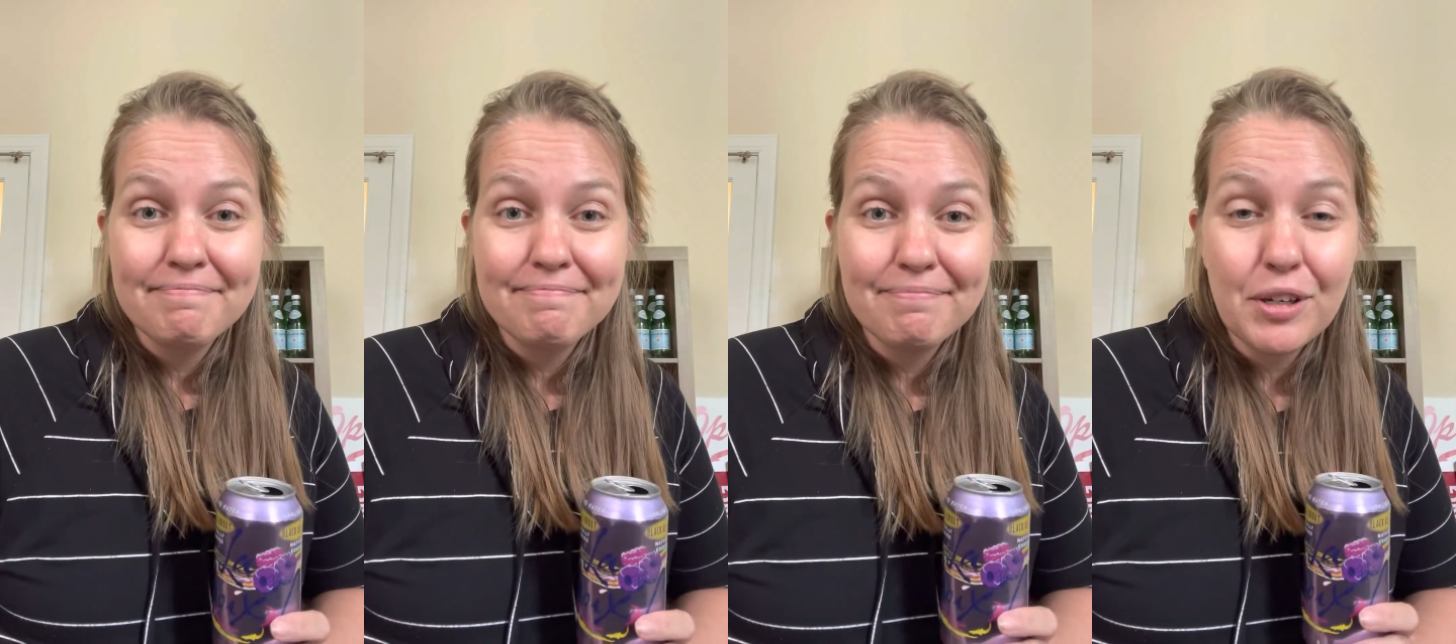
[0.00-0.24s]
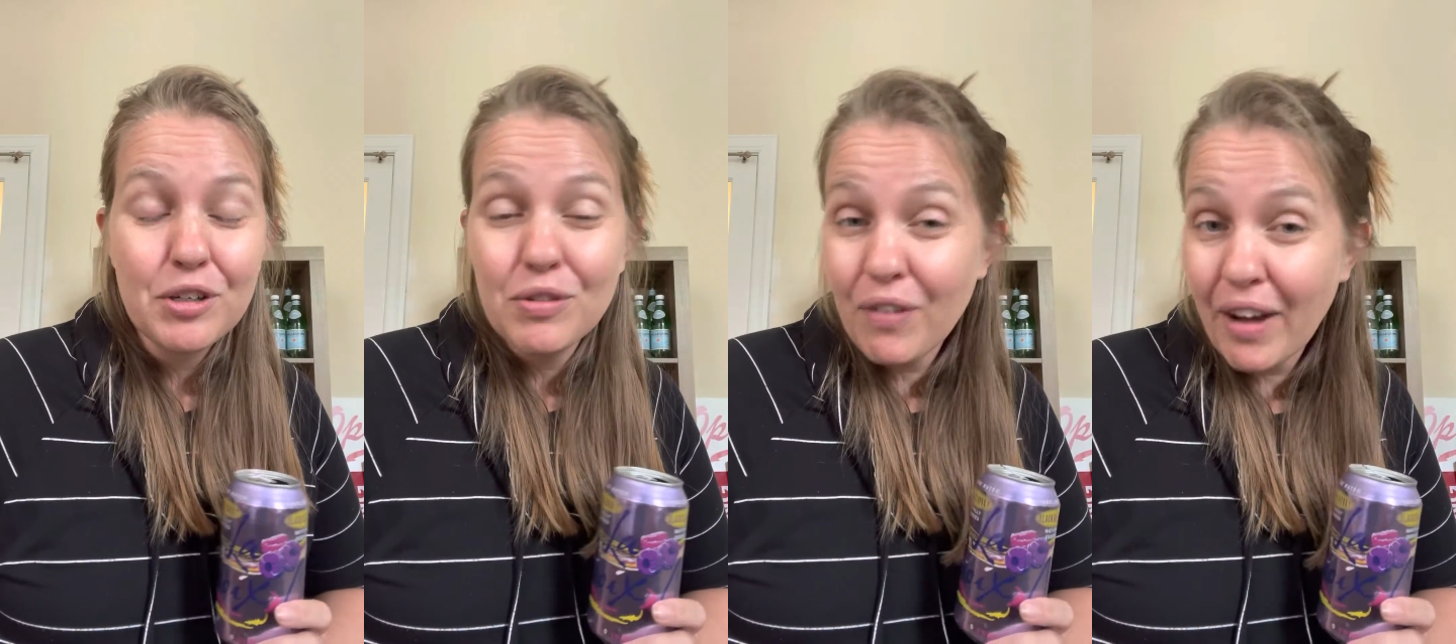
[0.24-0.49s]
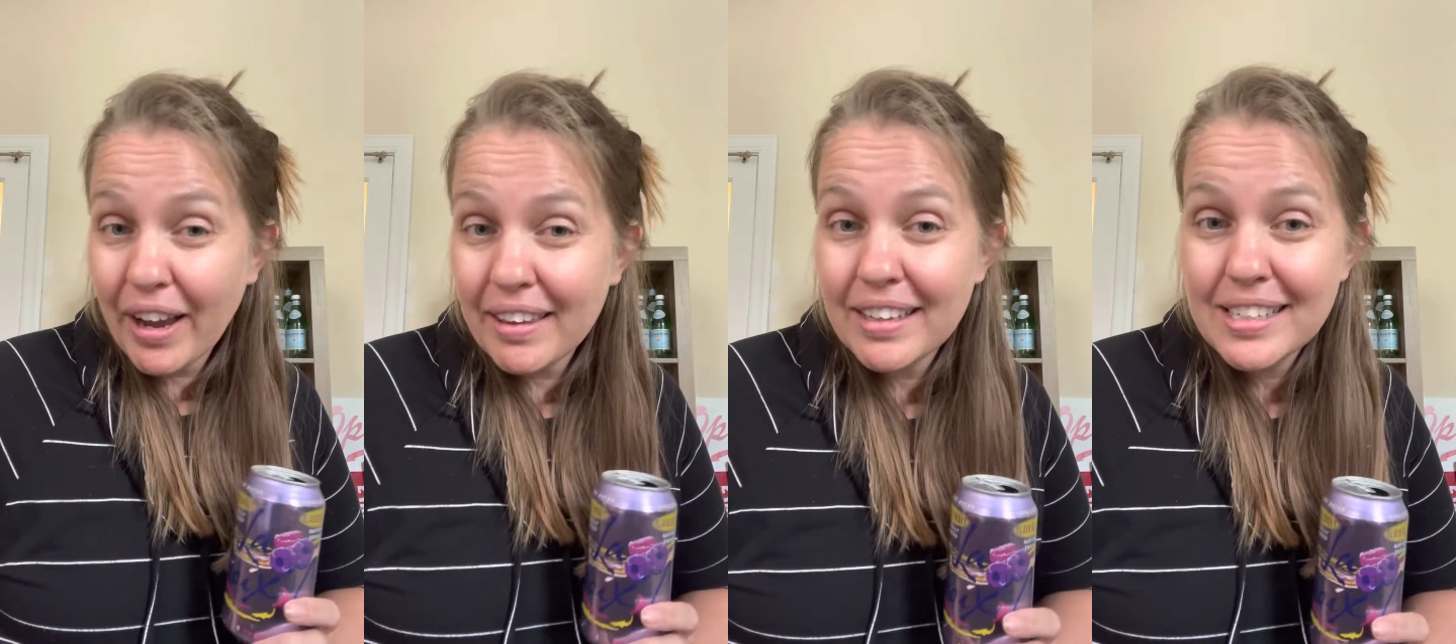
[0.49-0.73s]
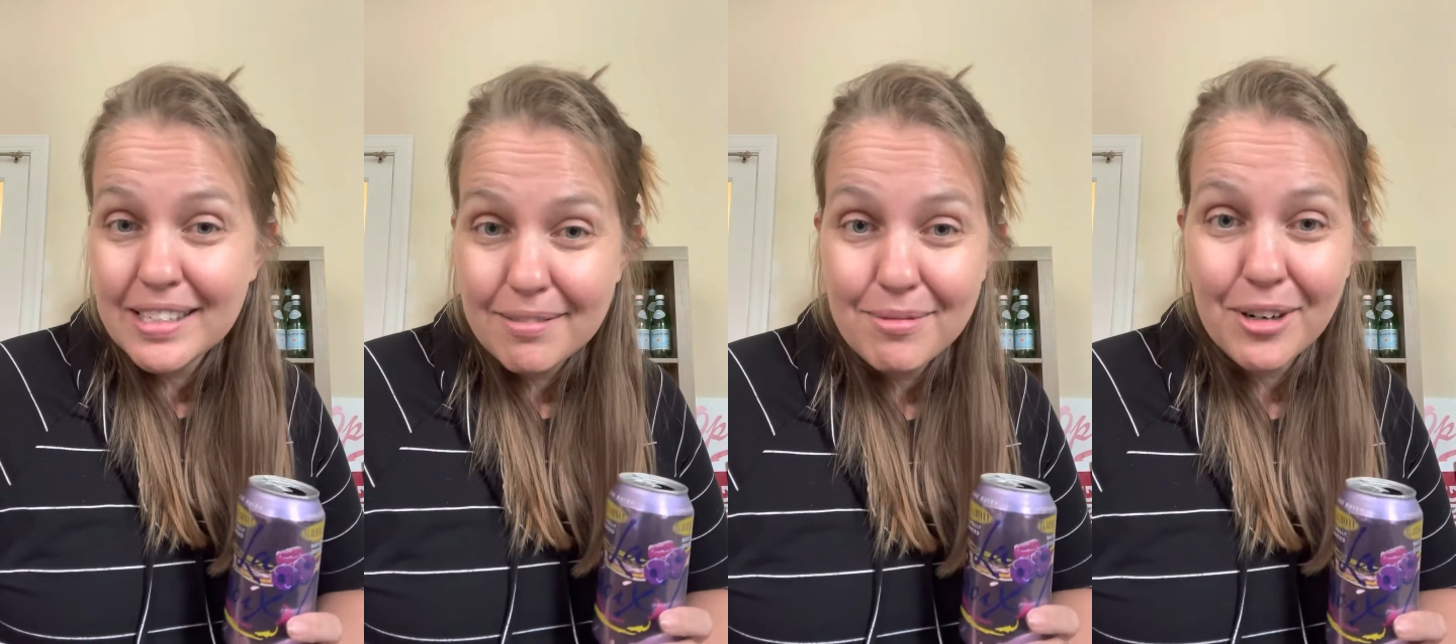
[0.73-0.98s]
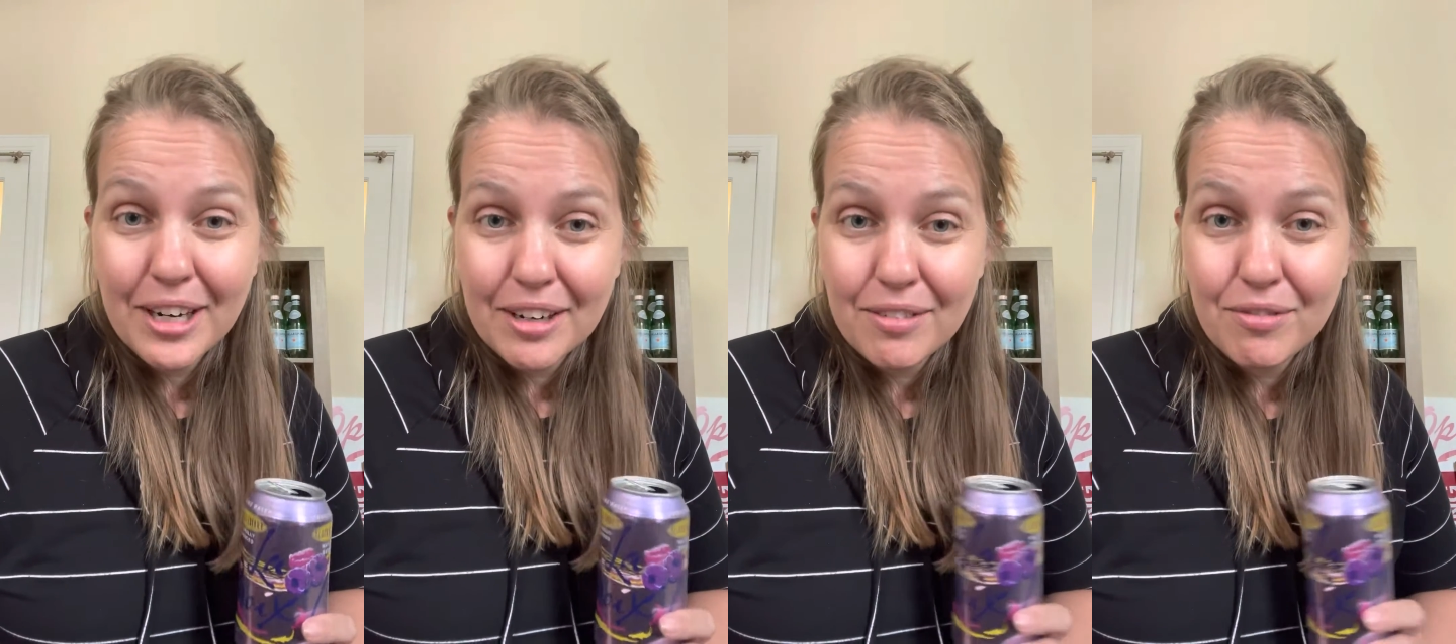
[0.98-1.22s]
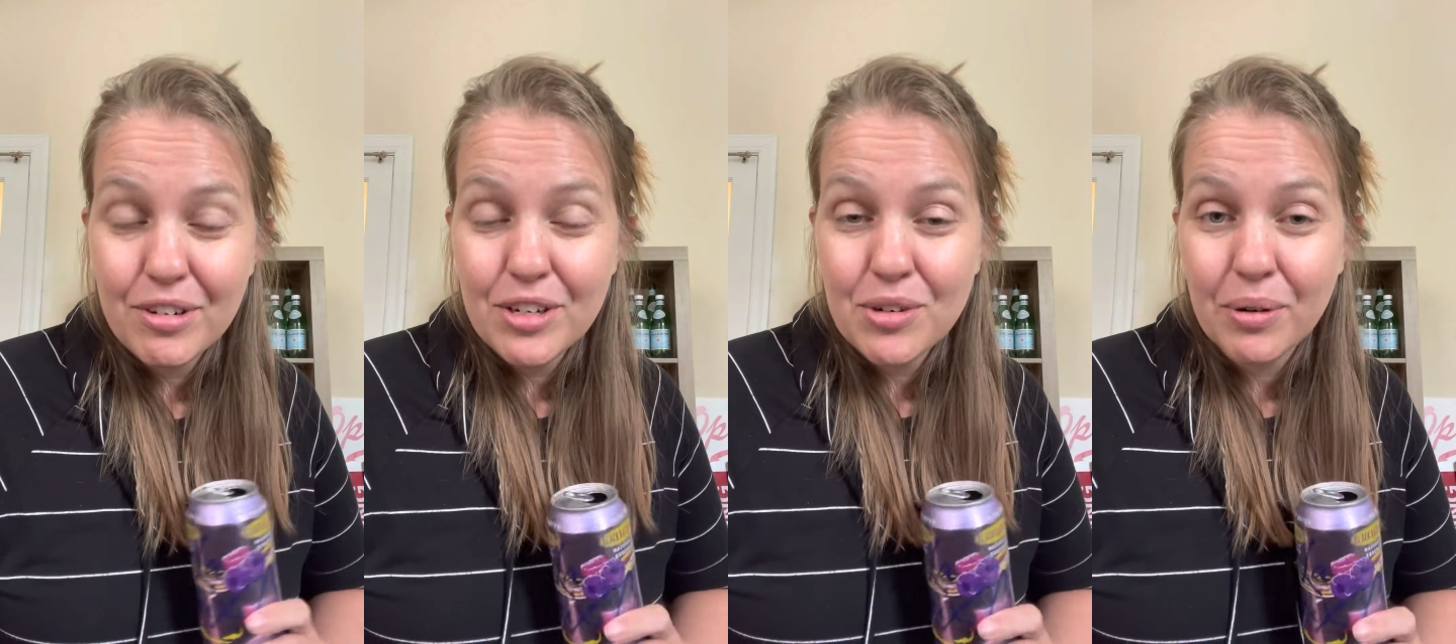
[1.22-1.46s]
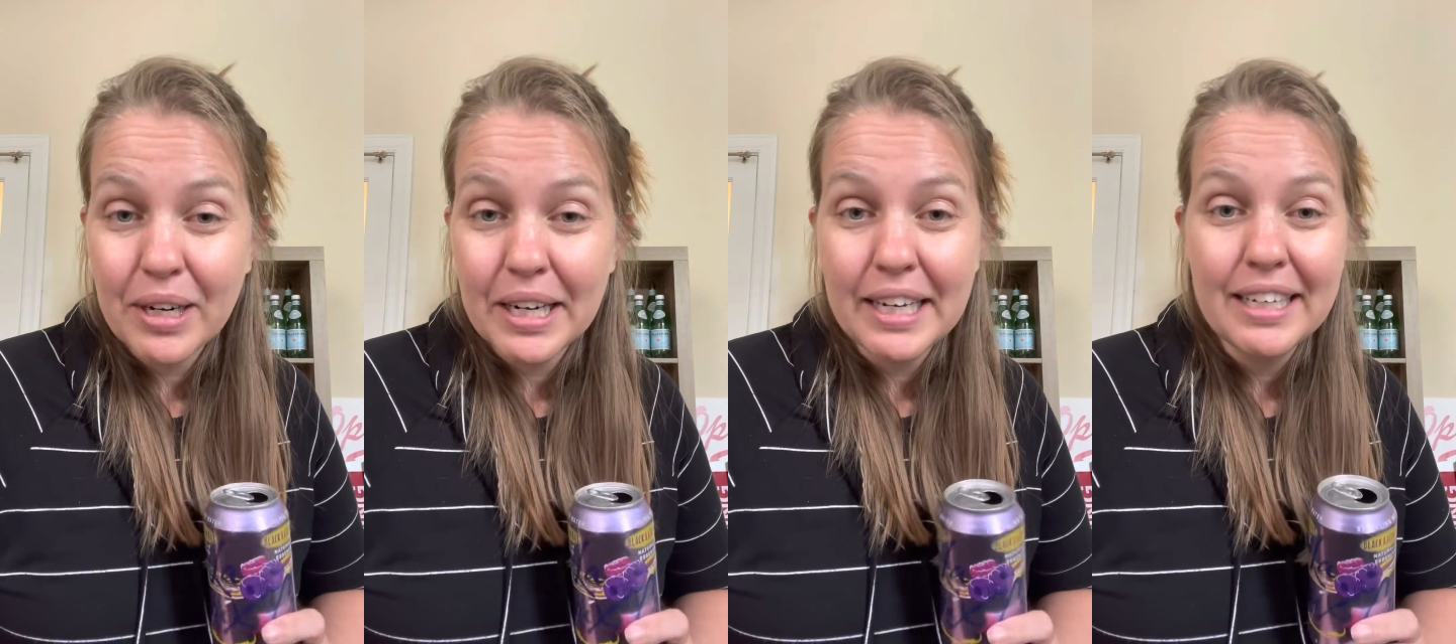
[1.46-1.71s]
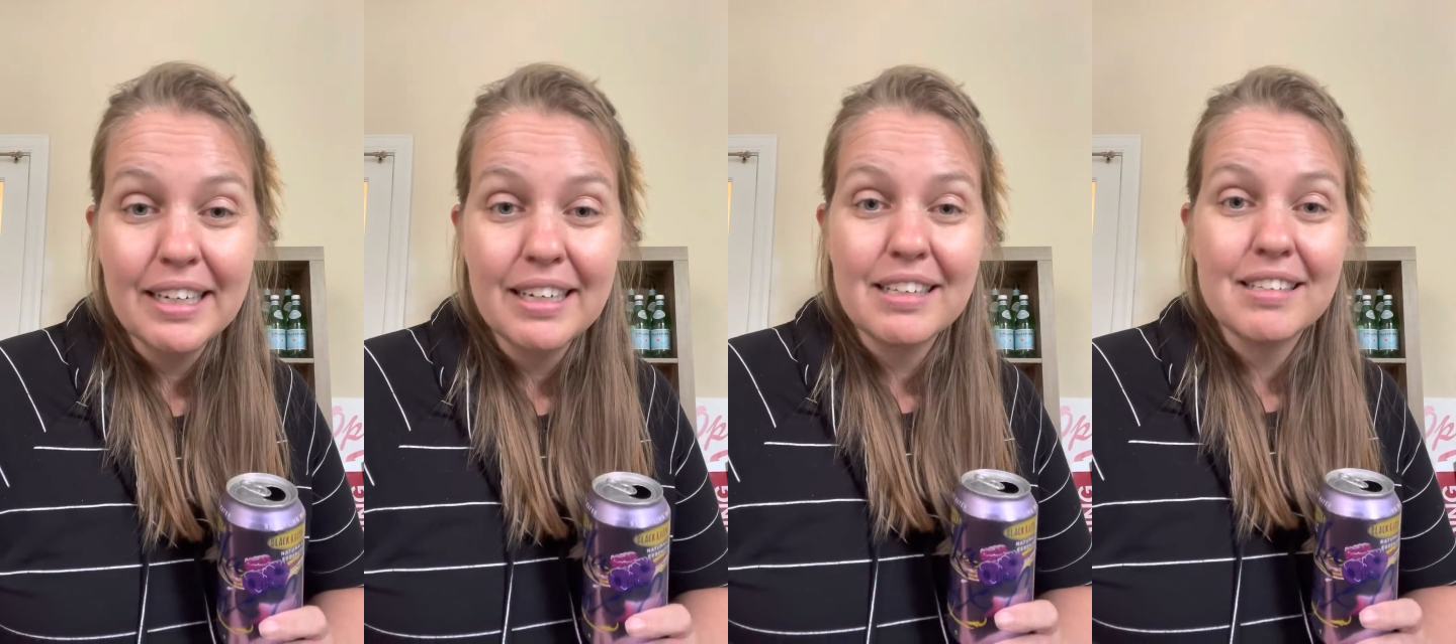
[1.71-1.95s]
There's finally some more inventory.